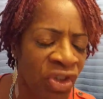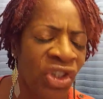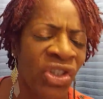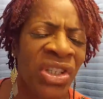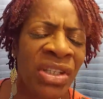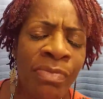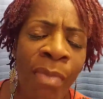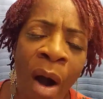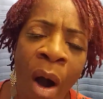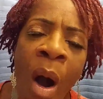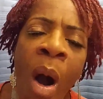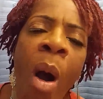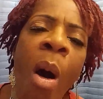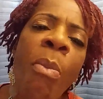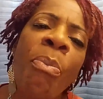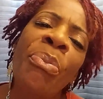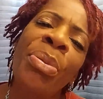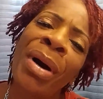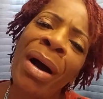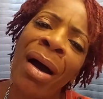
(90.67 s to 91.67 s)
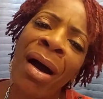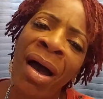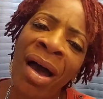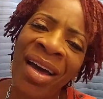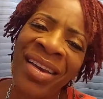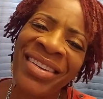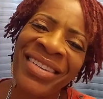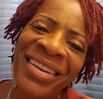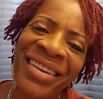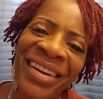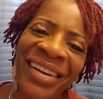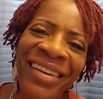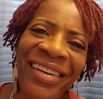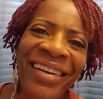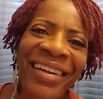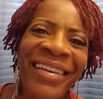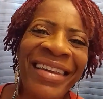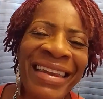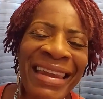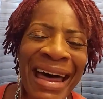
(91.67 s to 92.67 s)
small, but
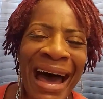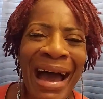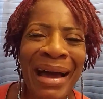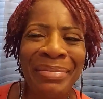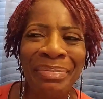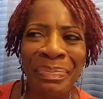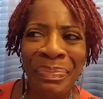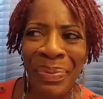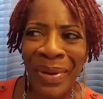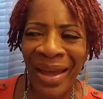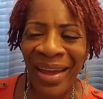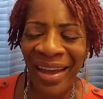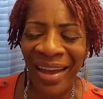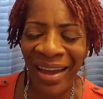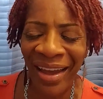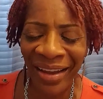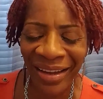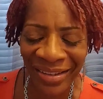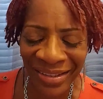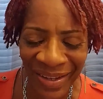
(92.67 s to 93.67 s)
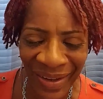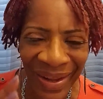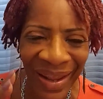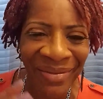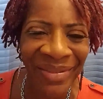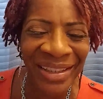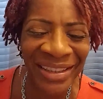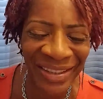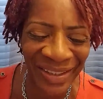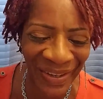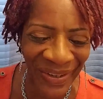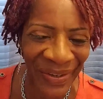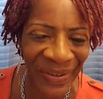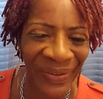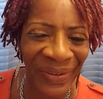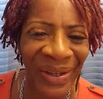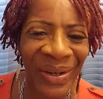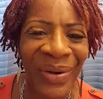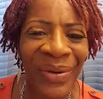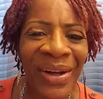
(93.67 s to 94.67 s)
not big. So let me show
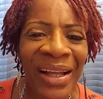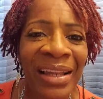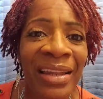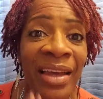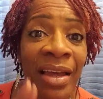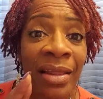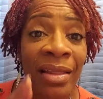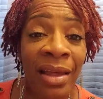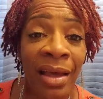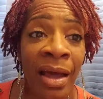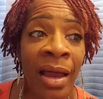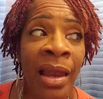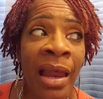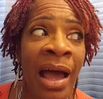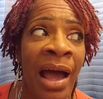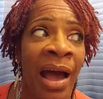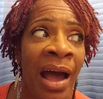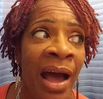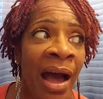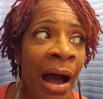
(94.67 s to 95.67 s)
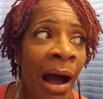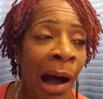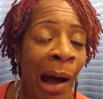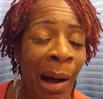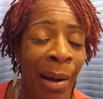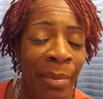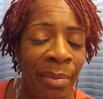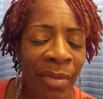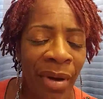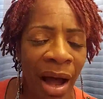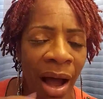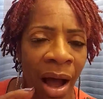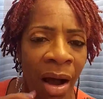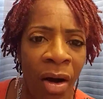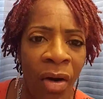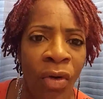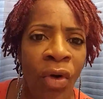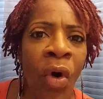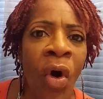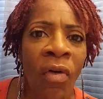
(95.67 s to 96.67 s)
you real quickly, and then
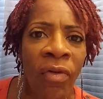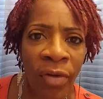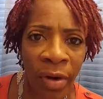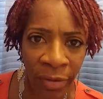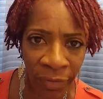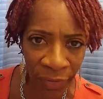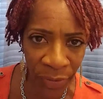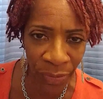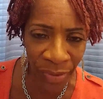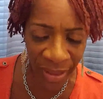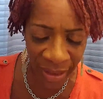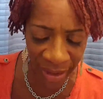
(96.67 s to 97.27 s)
I'll go over a few